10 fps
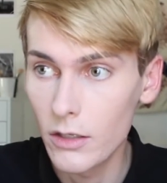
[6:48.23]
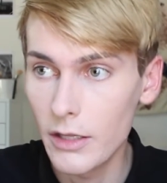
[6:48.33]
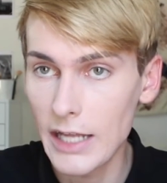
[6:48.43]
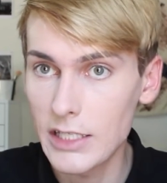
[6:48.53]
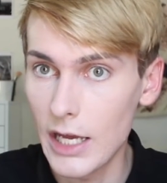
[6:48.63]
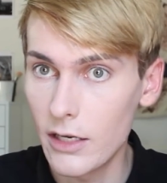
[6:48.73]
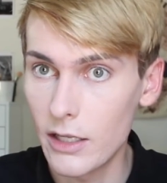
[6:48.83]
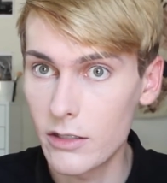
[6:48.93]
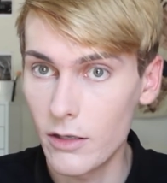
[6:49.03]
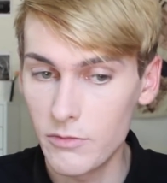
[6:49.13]
That's it.
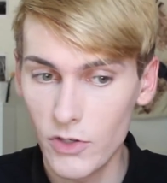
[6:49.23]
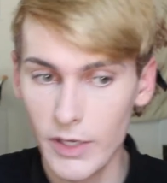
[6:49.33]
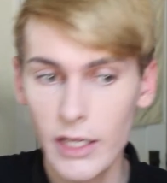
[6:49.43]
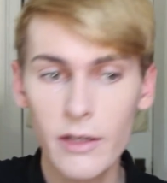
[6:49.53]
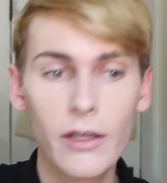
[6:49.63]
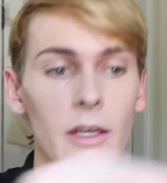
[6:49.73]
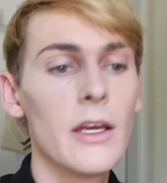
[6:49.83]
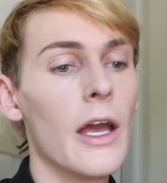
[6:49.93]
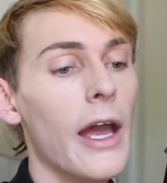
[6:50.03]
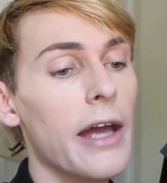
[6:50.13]
That's all I'm doing.
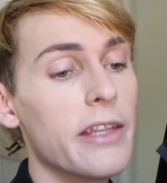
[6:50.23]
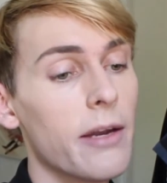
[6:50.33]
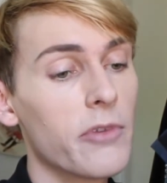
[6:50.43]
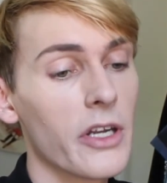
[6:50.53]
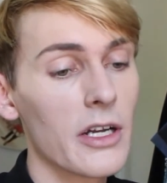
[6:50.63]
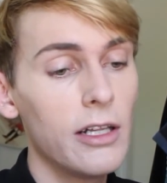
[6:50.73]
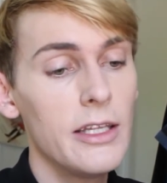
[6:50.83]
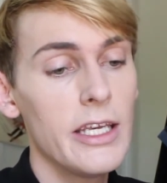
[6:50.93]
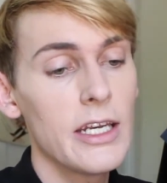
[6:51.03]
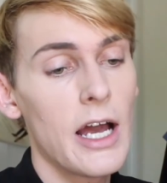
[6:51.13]
And then I'm going to
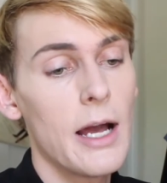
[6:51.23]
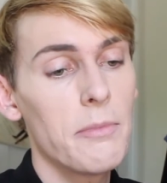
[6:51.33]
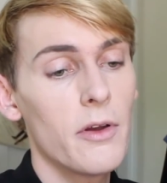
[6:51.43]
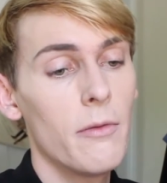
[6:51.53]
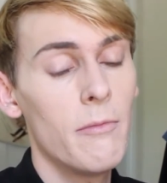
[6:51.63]
clean up